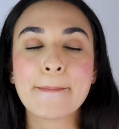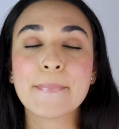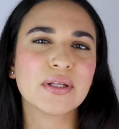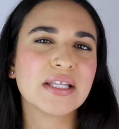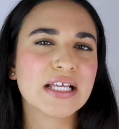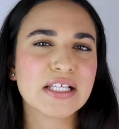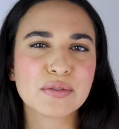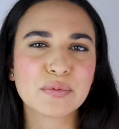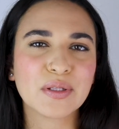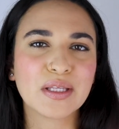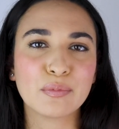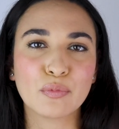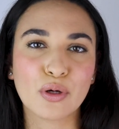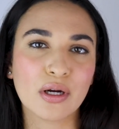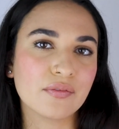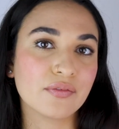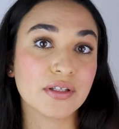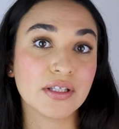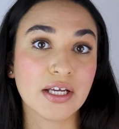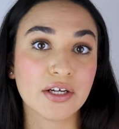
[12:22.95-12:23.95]
But that's really
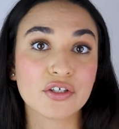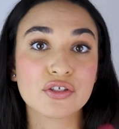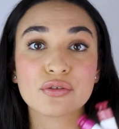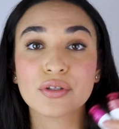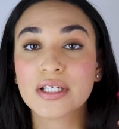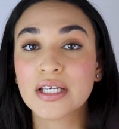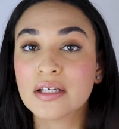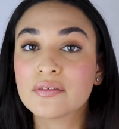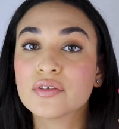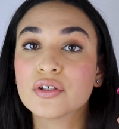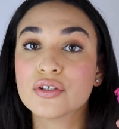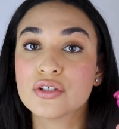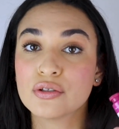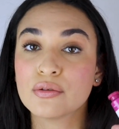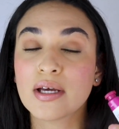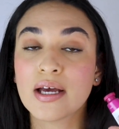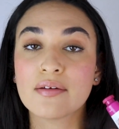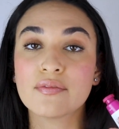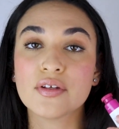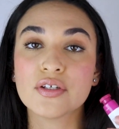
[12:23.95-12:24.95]
more of a luxury if you
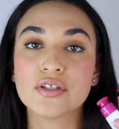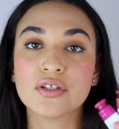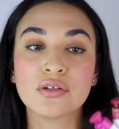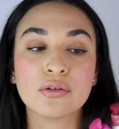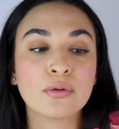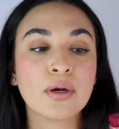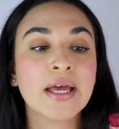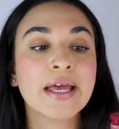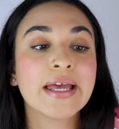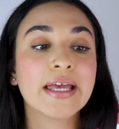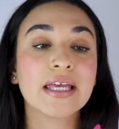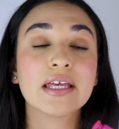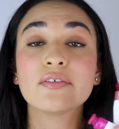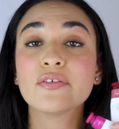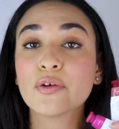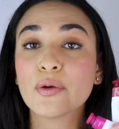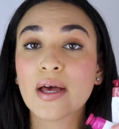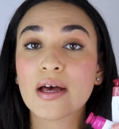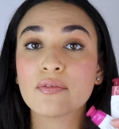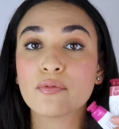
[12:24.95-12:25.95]
do have the two.
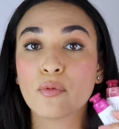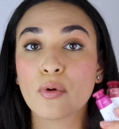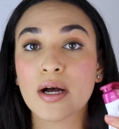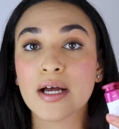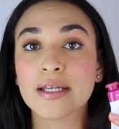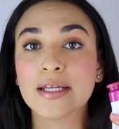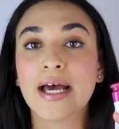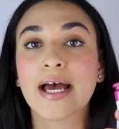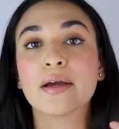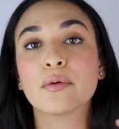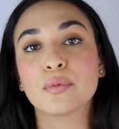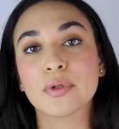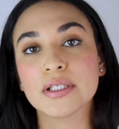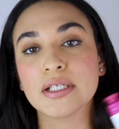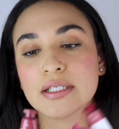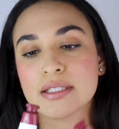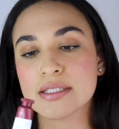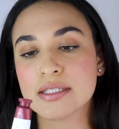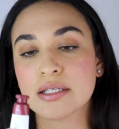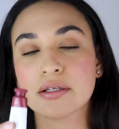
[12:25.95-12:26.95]
If you have one, I
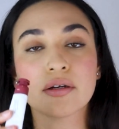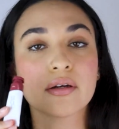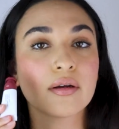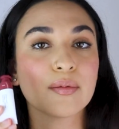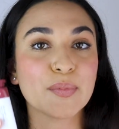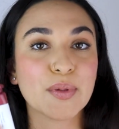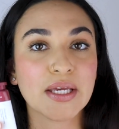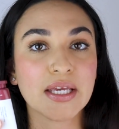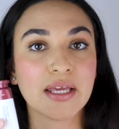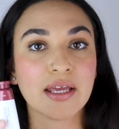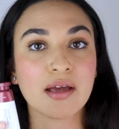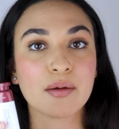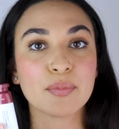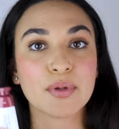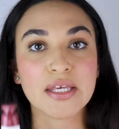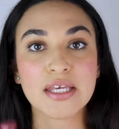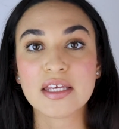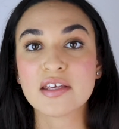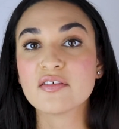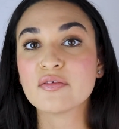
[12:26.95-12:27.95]
would consider picking up
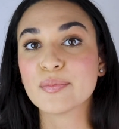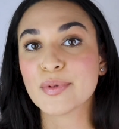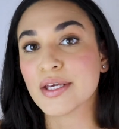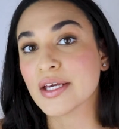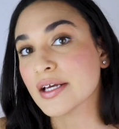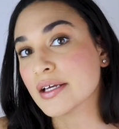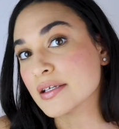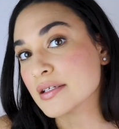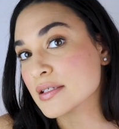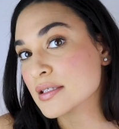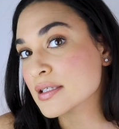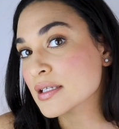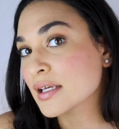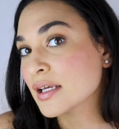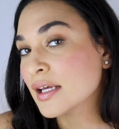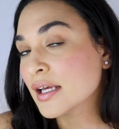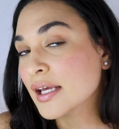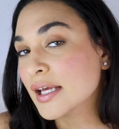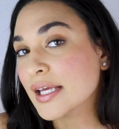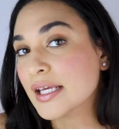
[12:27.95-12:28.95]
Eve because
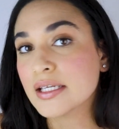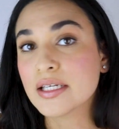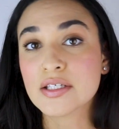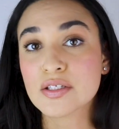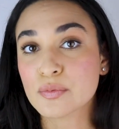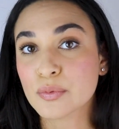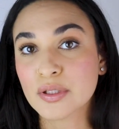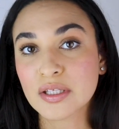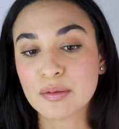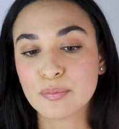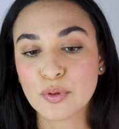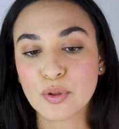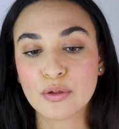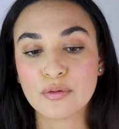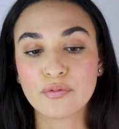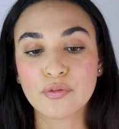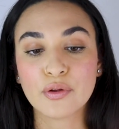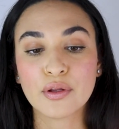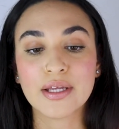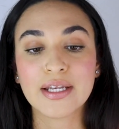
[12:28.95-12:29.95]
it is really
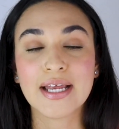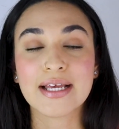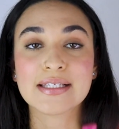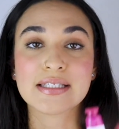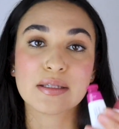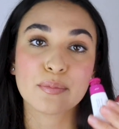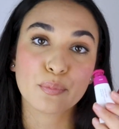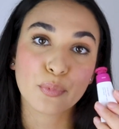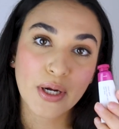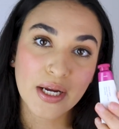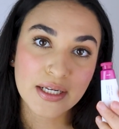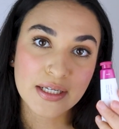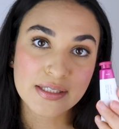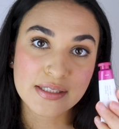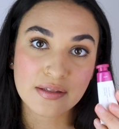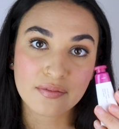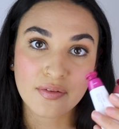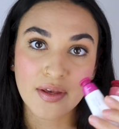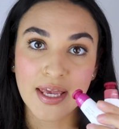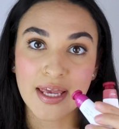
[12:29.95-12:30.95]
beautiful. It has the
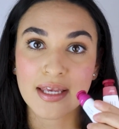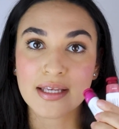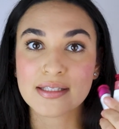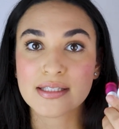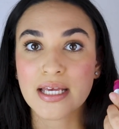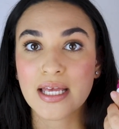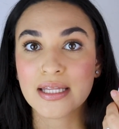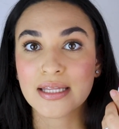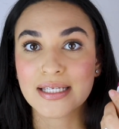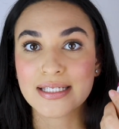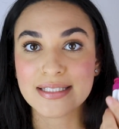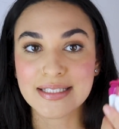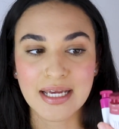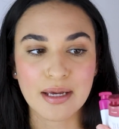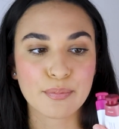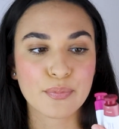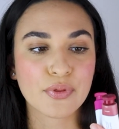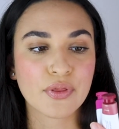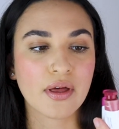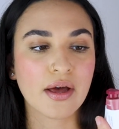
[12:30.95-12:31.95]
brightness of Haze and the
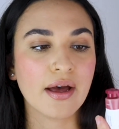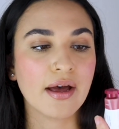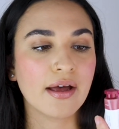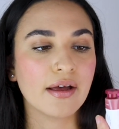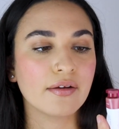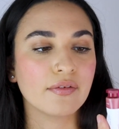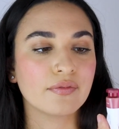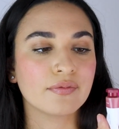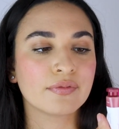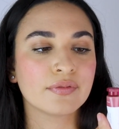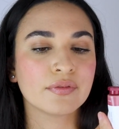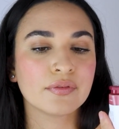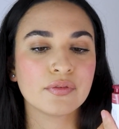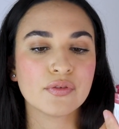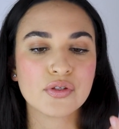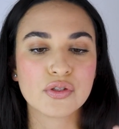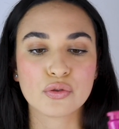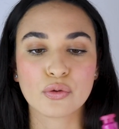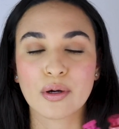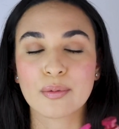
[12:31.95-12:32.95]
depth of
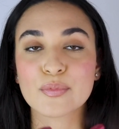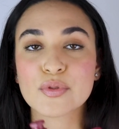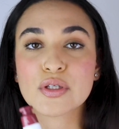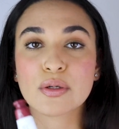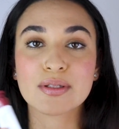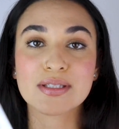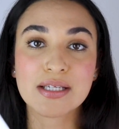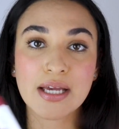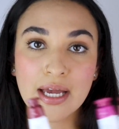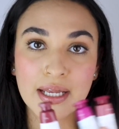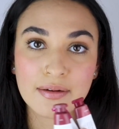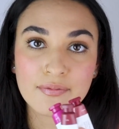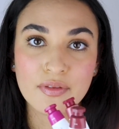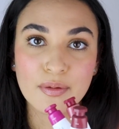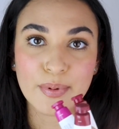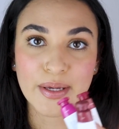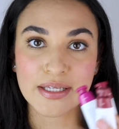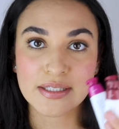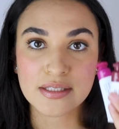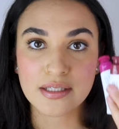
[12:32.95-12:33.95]
Storm. So it's kind of
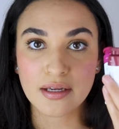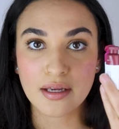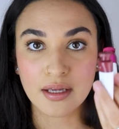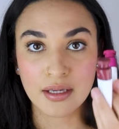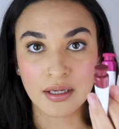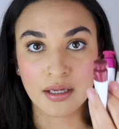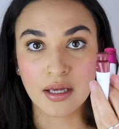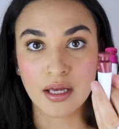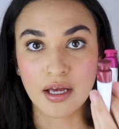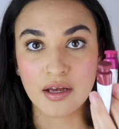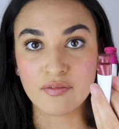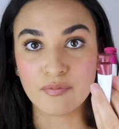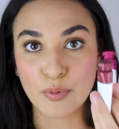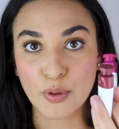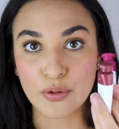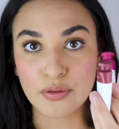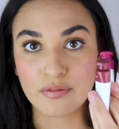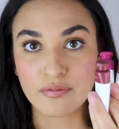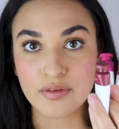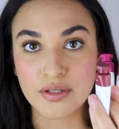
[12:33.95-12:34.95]
the best of
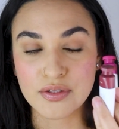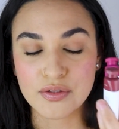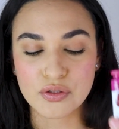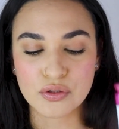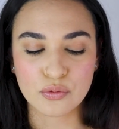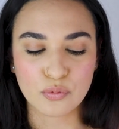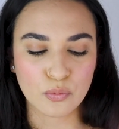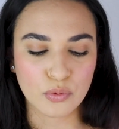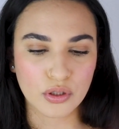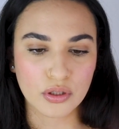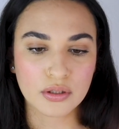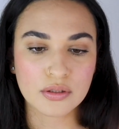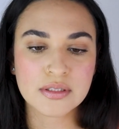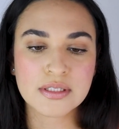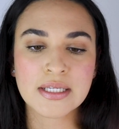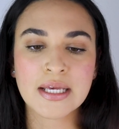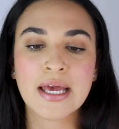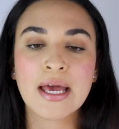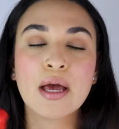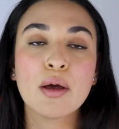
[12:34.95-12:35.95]
both of these two
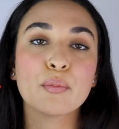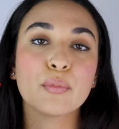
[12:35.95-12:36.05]
worlds.